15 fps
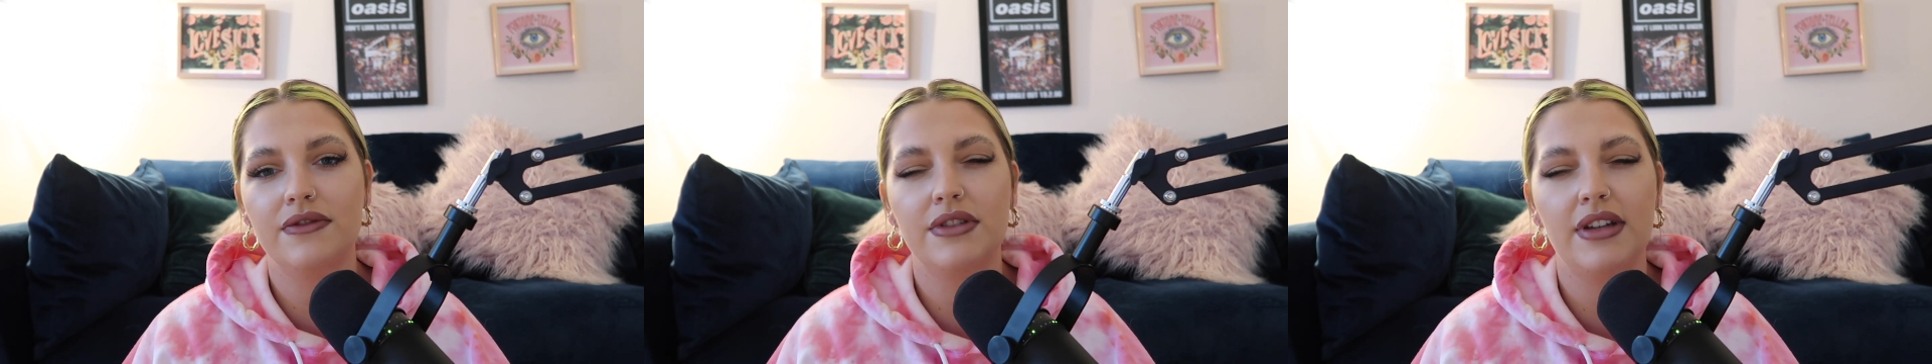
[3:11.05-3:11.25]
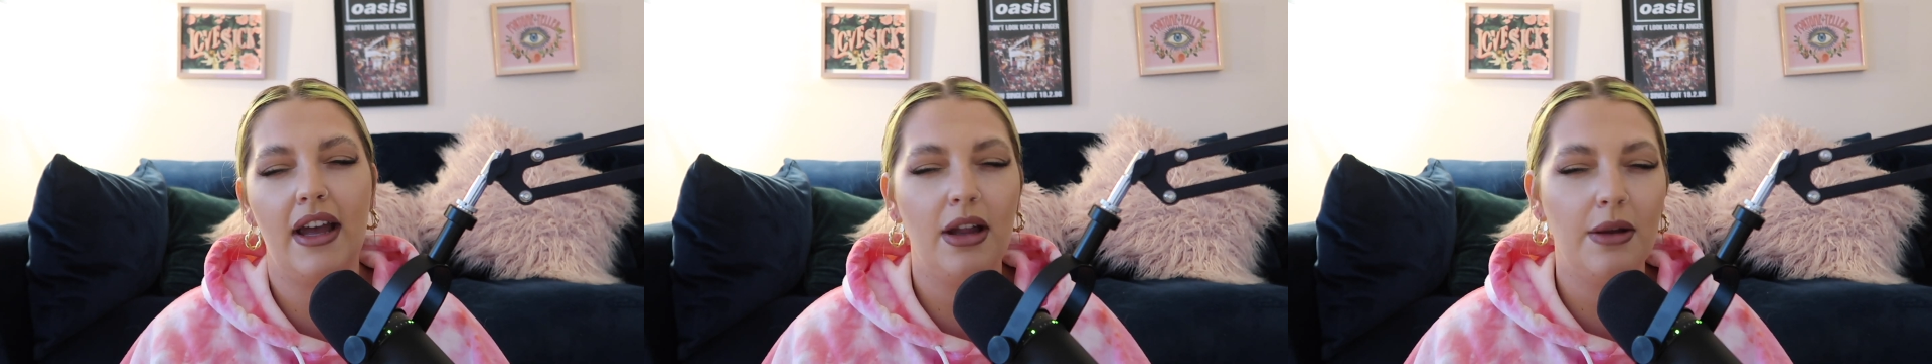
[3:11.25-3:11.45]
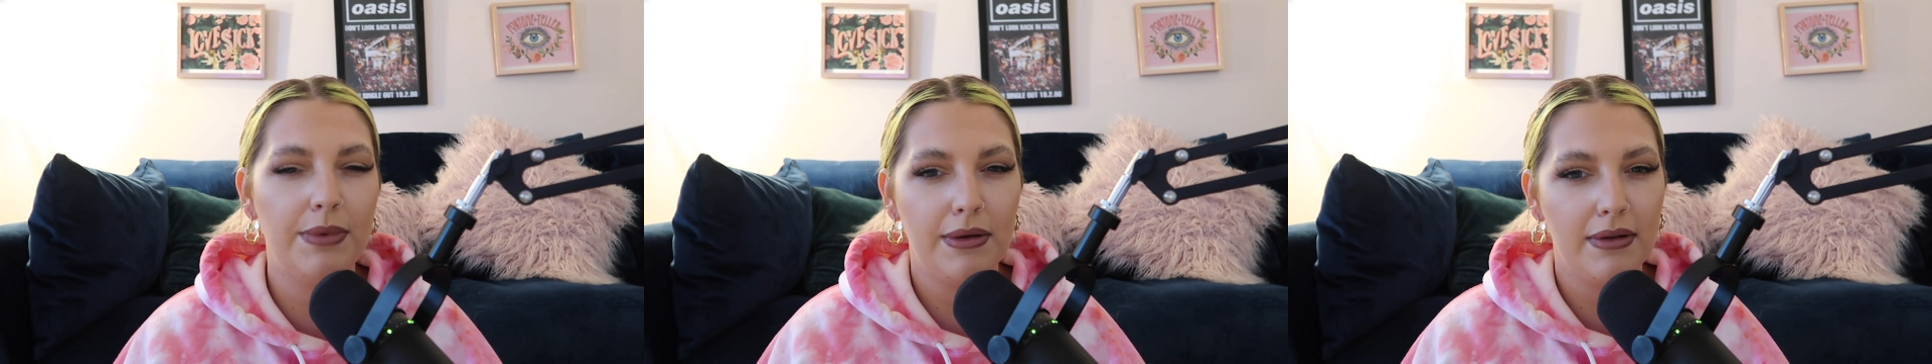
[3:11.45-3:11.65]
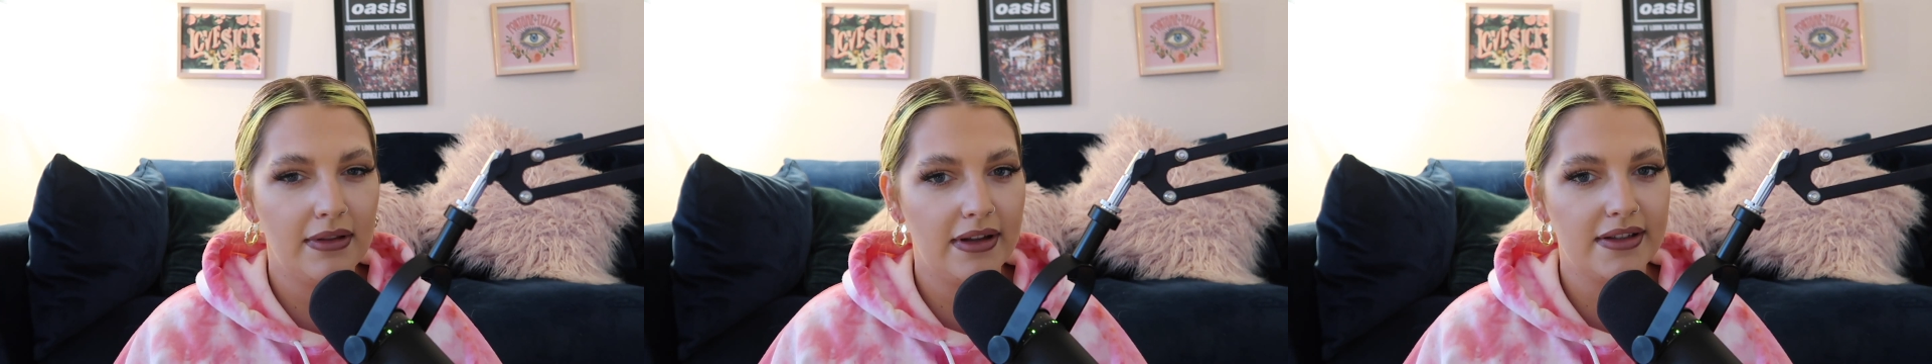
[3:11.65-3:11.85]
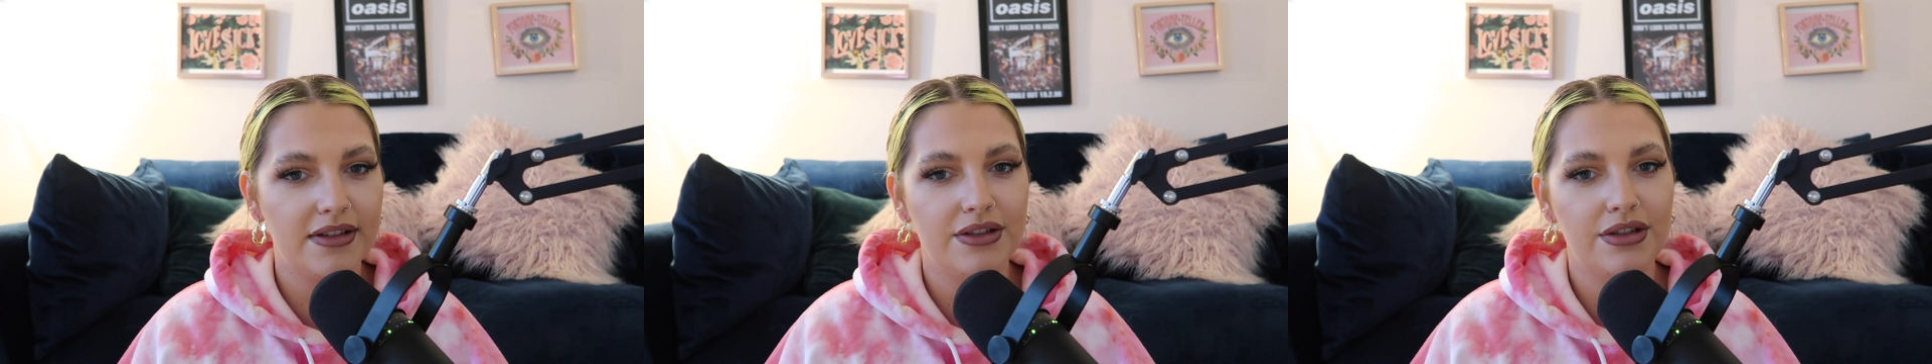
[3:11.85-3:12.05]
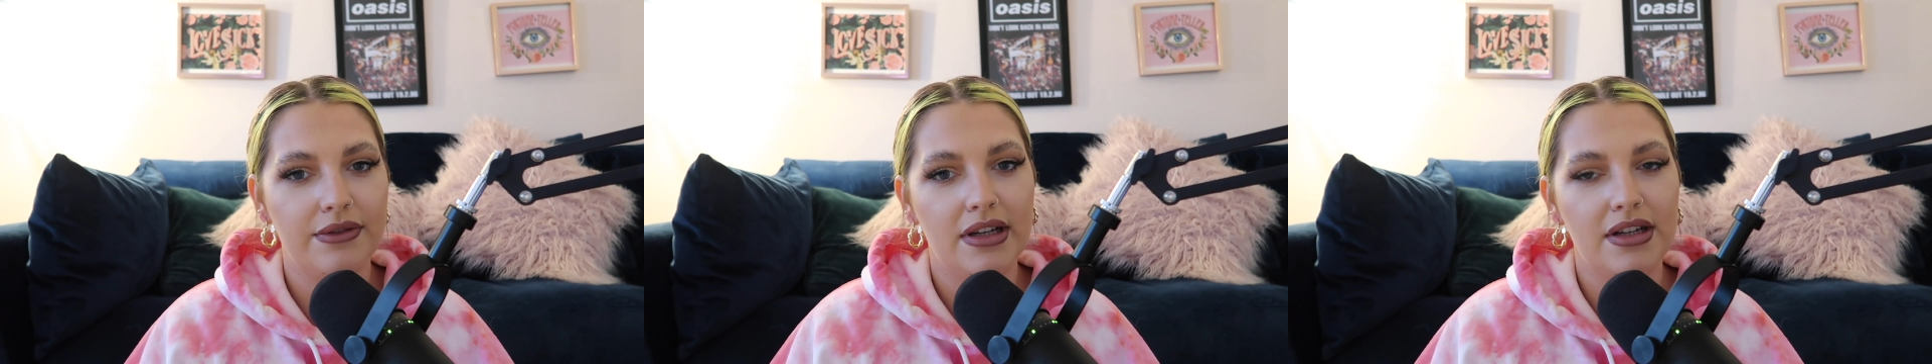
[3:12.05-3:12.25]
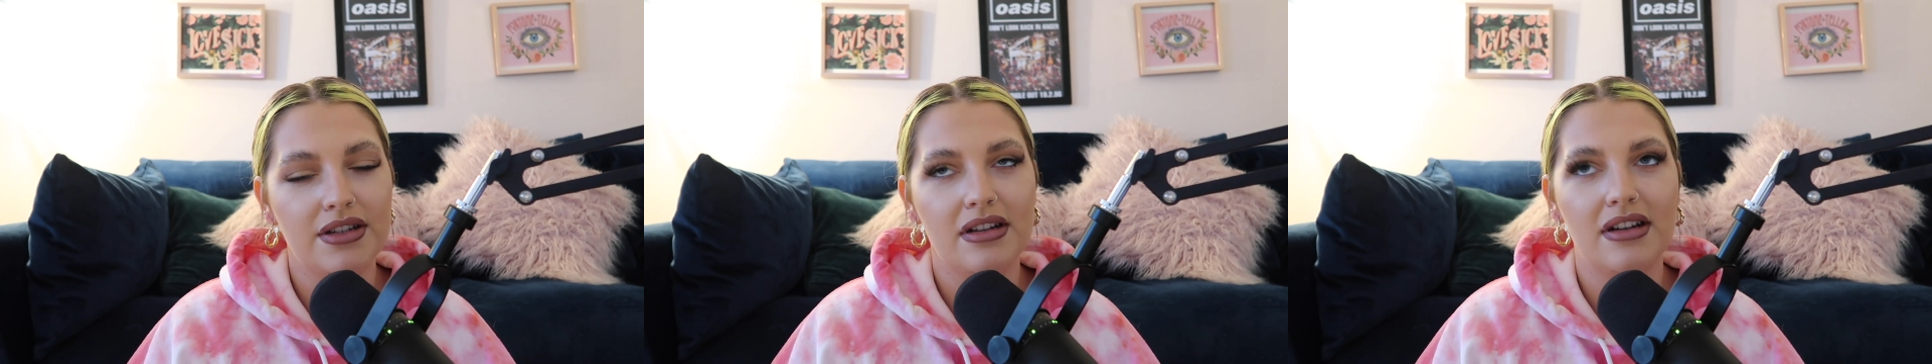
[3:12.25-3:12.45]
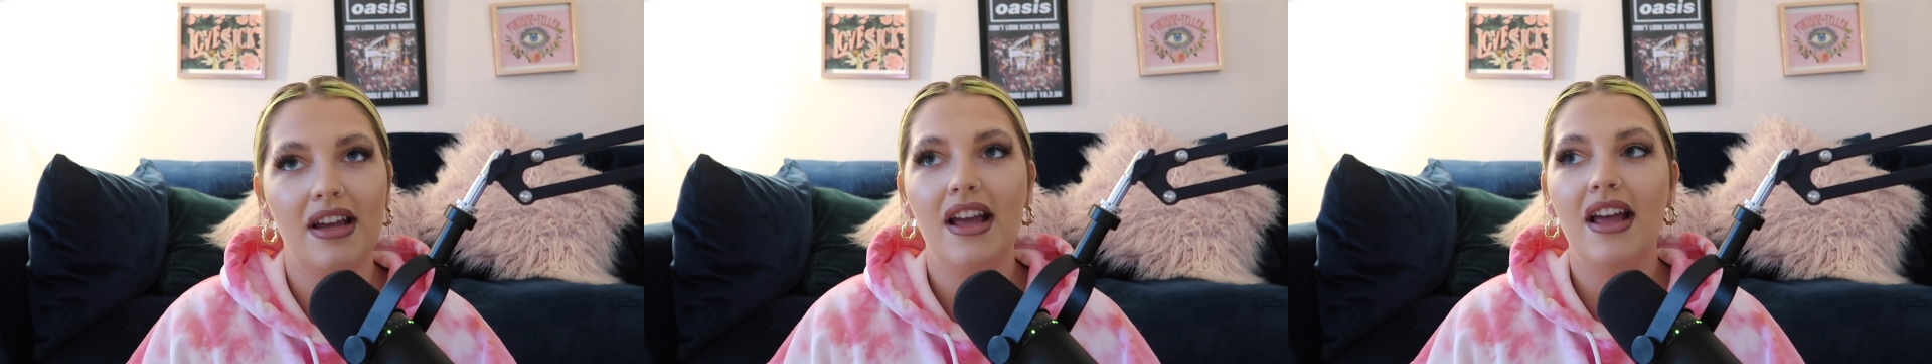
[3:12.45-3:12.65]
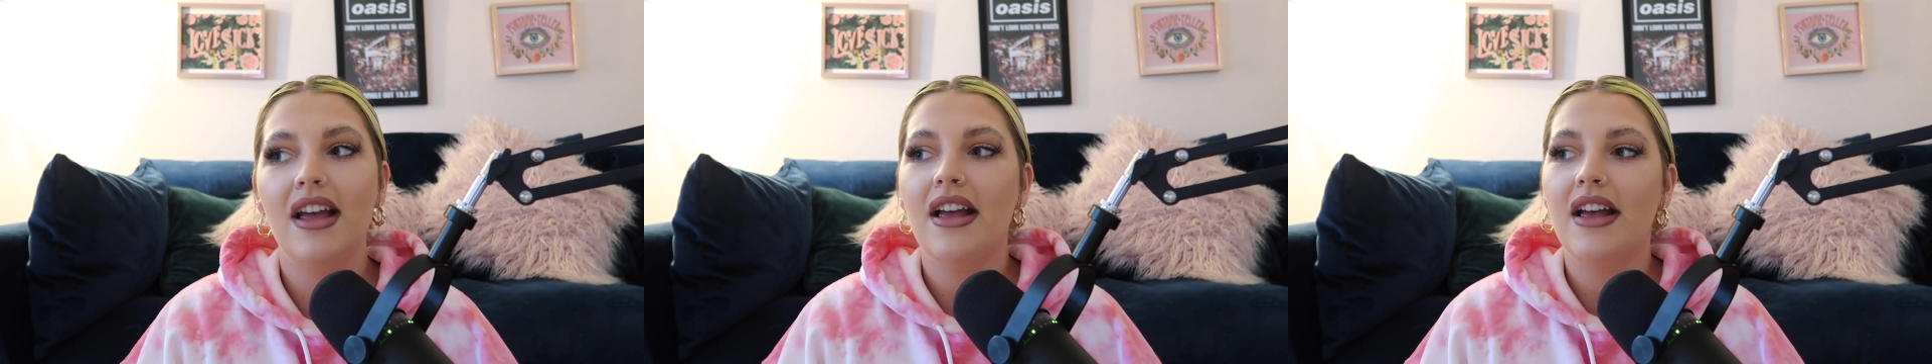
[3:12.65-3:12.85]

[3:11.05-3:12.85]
to help you in that situation.